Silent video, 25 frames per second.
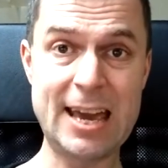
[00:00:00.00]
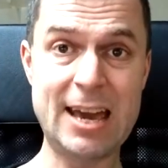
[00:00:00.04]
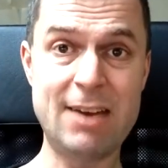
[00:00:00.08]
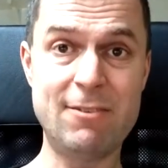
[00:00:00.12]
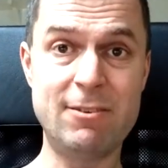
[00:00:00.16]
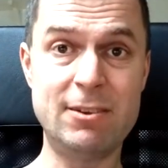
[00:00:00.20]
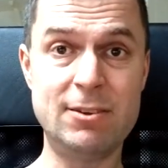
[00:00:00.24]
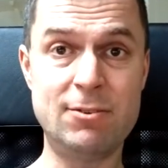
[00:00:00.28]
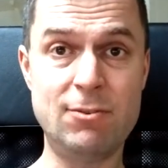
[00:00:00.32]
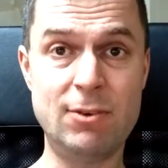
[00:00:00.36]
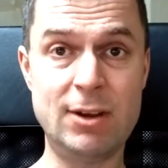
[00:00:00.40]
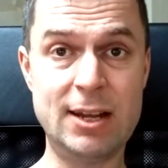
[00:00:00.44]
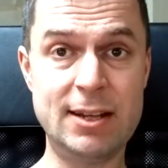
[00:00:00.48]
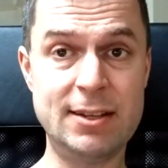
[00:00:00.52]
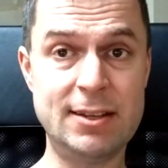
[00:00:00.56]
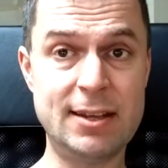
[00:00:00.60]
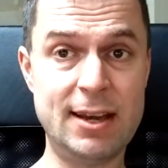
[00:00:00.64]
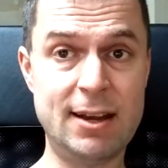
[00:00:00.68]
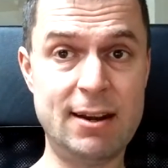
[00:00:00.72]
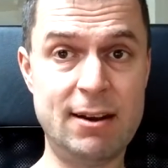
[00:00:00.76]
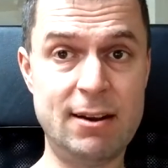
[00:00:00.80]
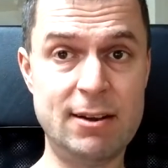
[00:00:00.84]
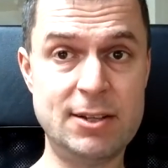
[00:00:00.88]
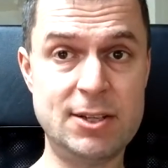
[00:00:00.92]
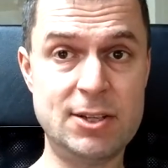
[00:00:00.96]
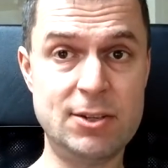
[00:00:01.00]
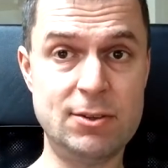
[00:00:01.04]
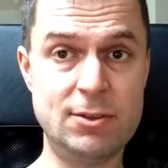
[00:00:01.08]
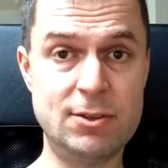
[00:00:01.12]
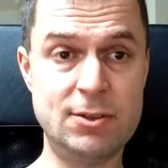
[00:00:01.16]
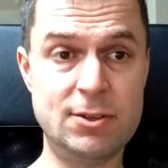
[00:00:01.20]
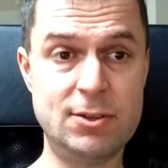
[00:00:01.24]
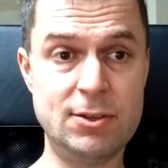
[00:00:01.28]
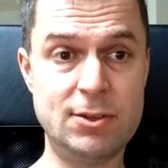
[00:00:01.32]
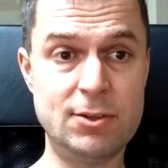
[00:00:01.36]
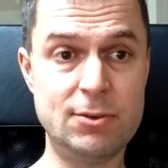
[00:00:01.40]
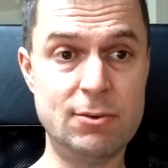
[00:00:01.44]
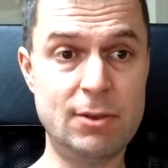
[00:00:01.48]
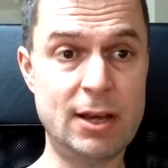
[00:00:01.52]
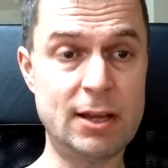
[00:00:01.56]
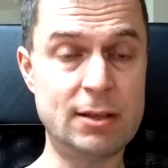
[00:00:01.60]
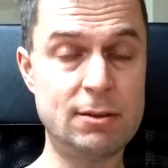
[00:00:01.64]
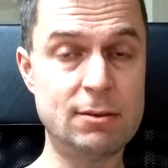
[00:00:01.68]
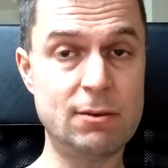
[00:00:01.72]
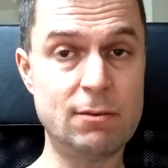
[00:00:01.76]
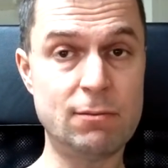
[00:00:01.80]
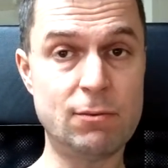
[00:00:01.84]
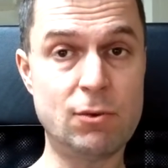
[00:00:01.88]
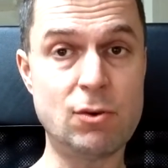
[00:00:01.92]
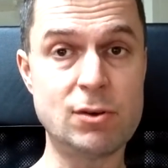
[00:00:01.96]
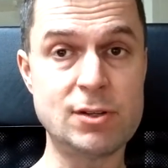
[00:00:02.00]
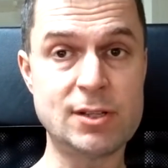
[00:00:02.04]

I haven't really dared to do that.